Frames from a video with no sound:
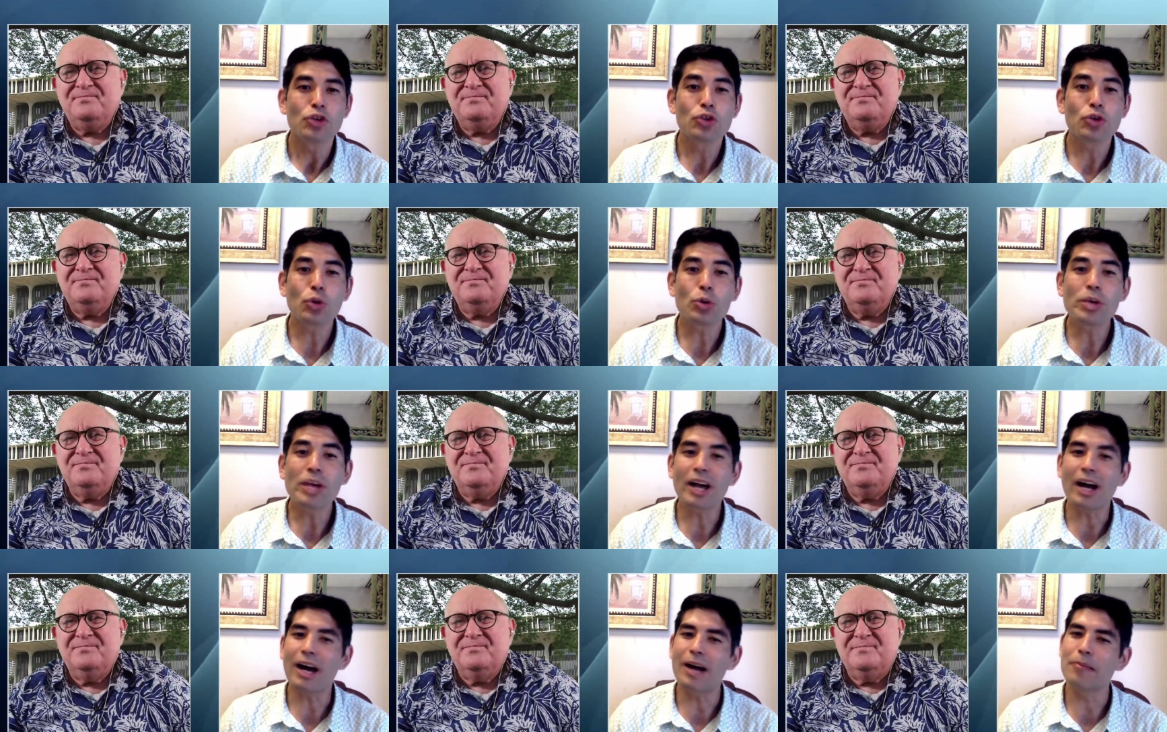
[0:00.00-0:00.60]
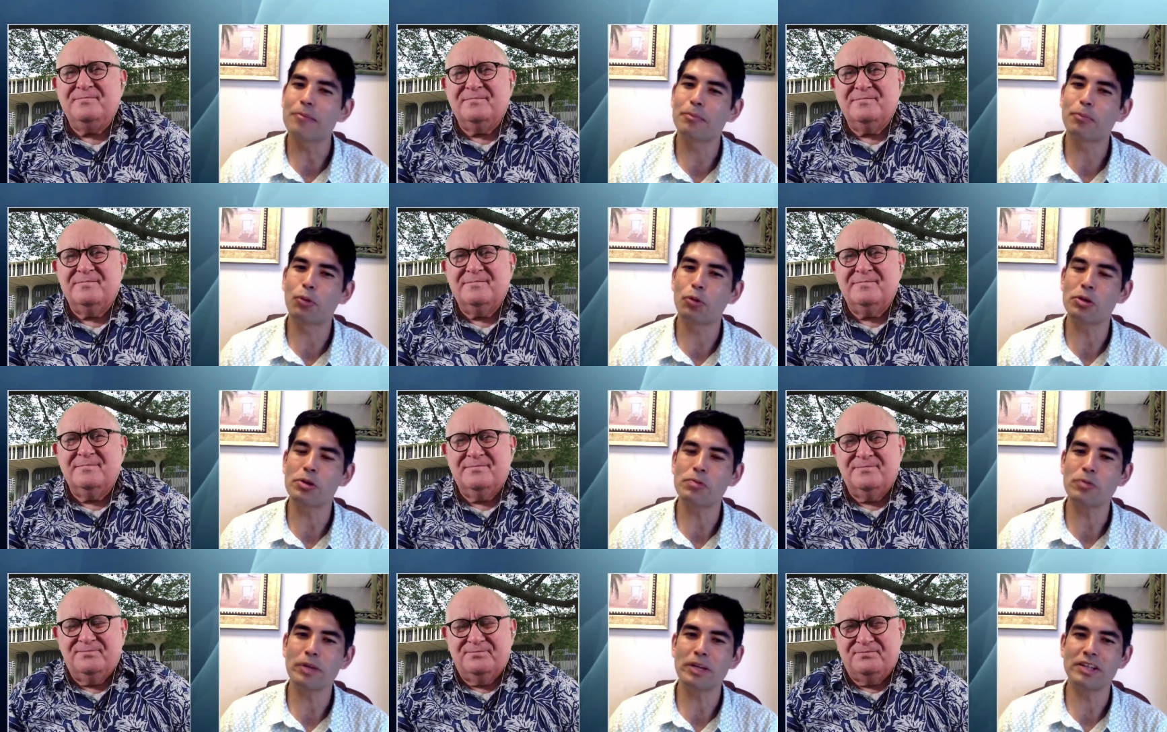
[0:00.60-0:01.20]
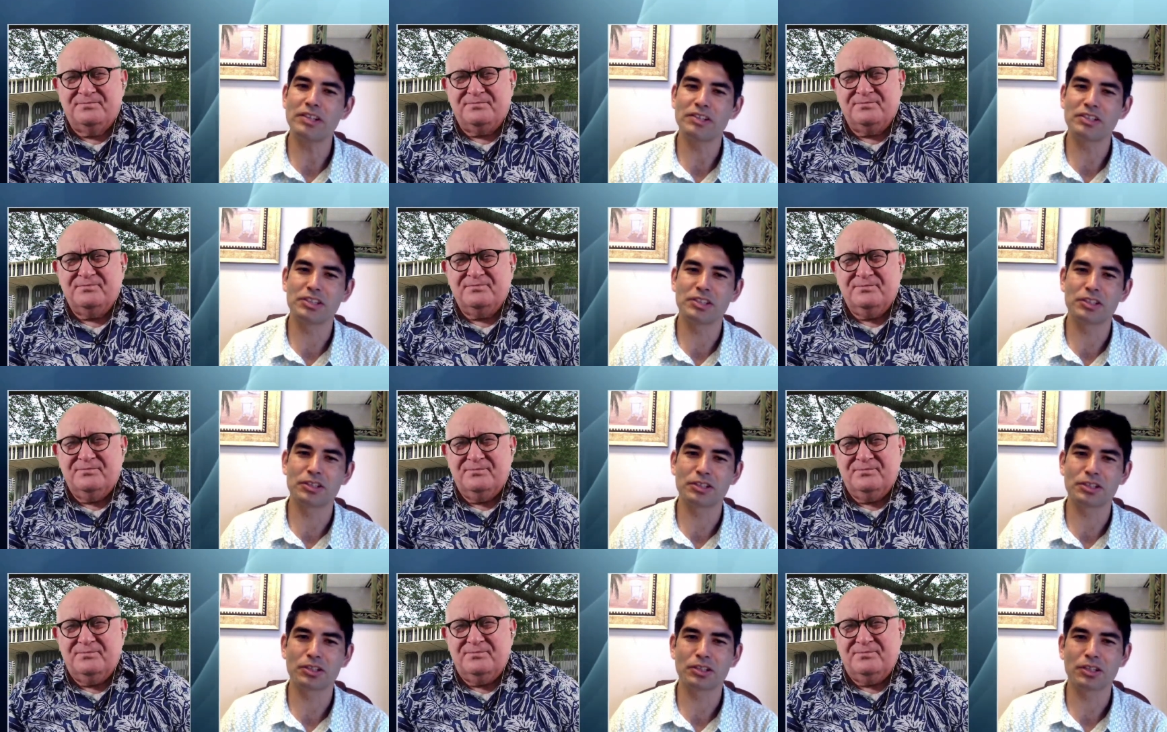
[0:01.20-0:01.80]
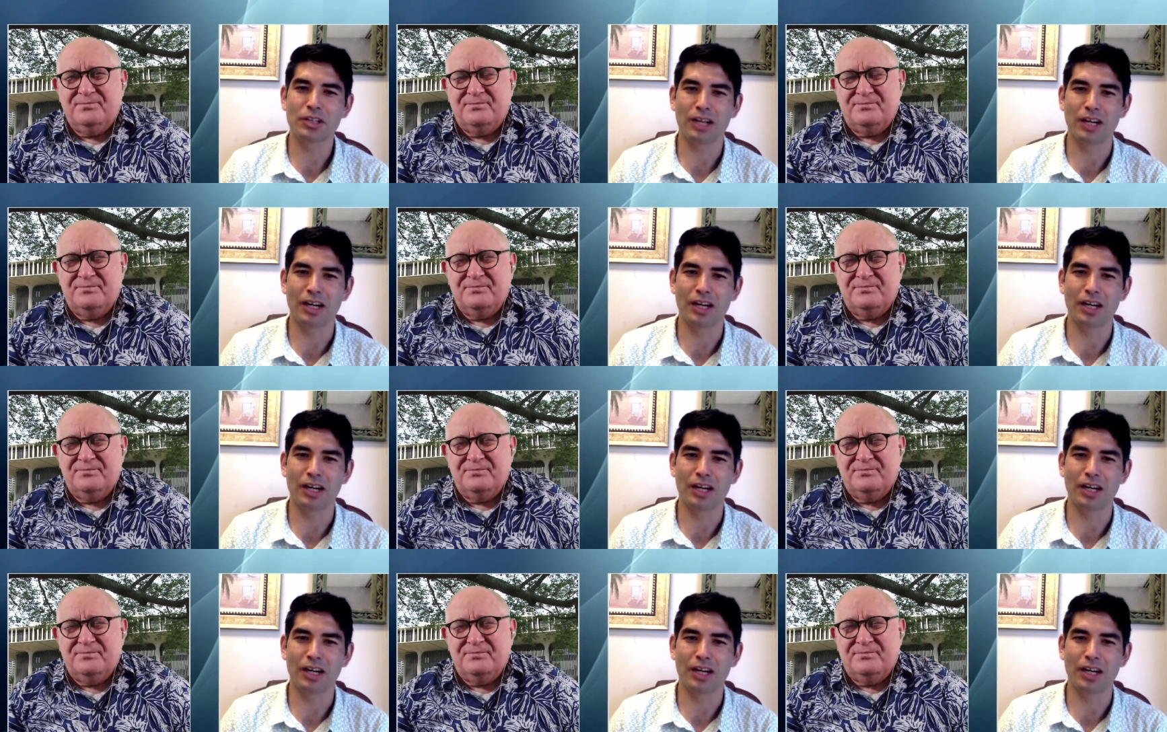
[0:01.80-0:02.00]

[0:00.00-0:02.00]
Speaker 1: So yeah, I'm born and raised here.